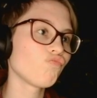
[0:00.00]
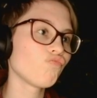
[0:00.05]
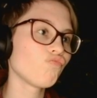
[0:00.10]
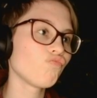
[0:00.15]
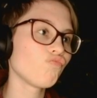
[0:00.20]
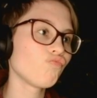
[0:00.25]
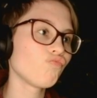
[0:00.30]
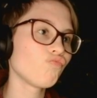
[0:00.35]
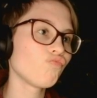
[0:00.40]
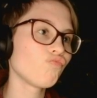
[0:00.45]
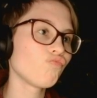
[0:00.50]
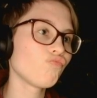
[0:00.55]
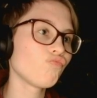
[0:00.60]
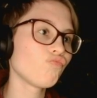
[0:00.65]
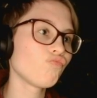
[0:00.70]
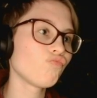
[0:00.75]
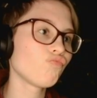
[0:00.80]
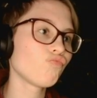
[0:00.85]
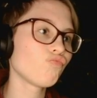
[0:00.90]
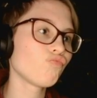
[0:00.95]

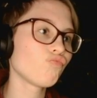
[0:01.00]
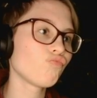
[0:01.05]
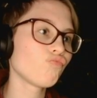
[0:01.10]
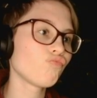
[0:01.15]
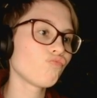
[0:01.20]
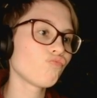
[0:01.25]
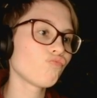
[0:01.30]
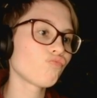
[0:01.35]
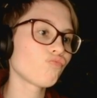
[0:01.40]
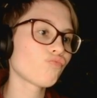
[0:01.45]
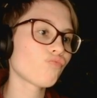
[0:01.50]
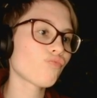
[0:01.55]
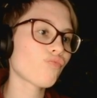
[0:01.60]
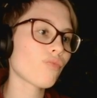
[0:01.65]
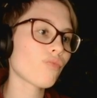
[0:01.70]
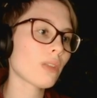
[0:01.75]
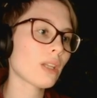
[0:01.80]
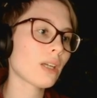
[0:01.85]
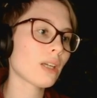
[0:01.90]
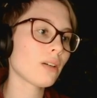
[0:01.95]
Really
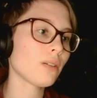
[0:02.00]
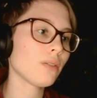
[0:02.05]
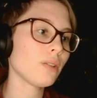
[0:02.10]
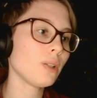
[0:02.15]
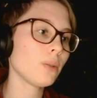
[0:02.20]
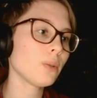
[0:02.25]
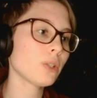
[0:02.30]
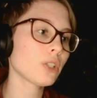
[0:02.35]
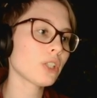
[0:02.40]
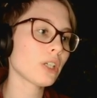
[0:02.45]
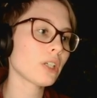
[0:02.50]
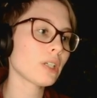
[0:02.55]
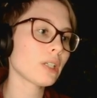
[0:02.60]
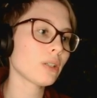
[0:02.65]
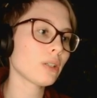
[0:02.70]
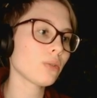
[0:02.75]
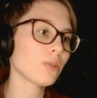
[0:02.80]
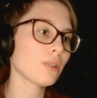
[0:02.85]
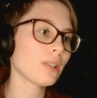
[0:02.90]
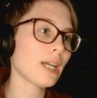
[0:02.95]
wish I could
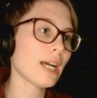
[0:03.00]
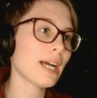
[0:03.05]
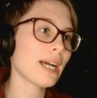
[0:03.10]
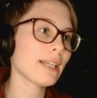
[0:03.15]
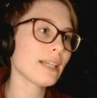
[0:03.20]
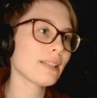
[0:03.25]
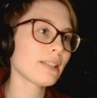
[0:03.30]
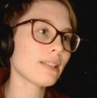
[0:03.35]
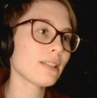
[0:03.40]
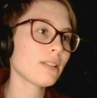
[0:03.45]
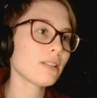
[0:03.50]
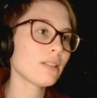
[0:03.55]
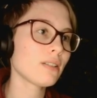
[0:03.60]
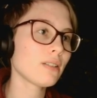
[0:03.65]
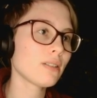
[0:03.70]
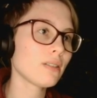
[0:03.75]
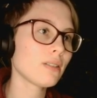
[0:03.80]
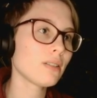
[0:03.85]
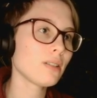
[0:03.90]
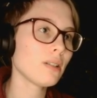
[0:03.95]
get those last
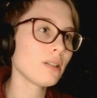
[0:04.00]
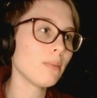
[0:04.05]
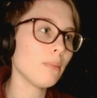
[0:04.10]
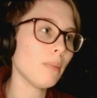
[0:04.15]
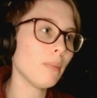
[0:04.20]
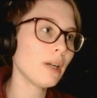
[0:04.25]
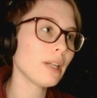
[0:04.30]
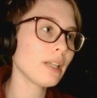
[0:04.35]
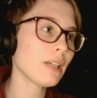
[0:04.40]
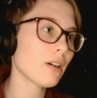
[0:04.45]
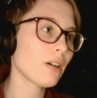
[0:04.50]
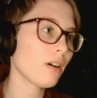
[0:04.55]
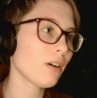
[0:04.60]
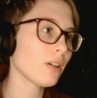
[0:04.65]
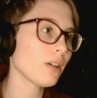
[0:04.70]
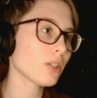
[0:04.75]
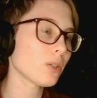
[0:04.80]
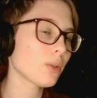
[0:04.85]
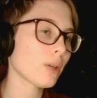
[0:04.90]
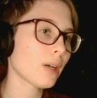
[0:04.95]
money
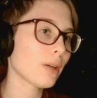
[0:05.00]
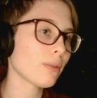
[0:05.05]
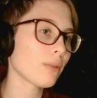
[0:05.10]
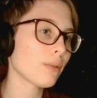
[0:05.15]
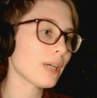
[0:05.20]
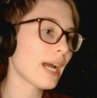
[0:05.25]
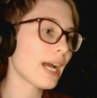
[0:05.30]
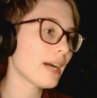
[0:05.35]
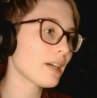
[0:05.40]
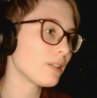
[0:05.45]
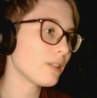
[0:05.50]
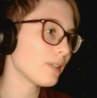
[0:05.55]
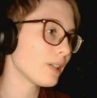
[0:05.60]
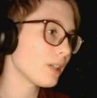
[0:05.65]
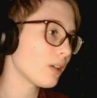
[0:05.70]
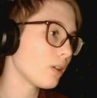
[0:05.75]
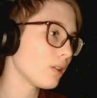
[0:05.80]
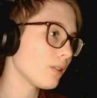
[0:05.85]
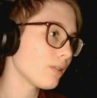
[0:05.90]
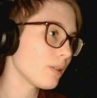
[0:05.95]
cards so I can
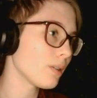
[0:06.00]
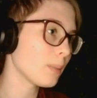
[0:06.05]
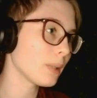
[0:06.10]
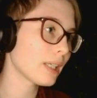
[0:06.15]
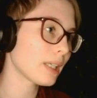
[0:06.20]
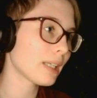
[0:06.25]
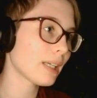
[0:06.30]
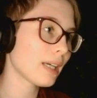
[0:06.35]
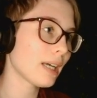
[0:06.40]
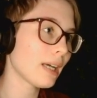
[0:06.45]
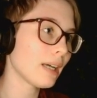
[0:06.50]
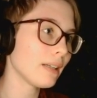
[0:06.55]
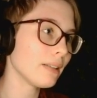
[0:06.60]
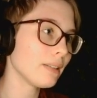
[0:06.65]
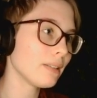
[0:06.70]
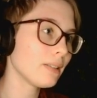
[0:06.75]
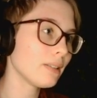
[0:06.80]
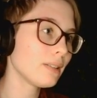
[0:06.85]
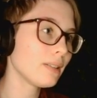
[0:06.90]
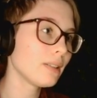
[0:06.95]
reactivate all of them
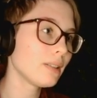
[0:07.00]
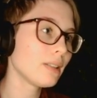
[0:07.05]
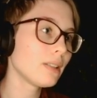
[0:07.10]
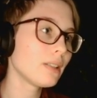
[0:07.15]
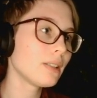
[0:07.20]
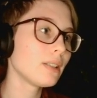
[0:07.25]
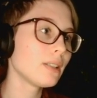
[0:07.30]
again.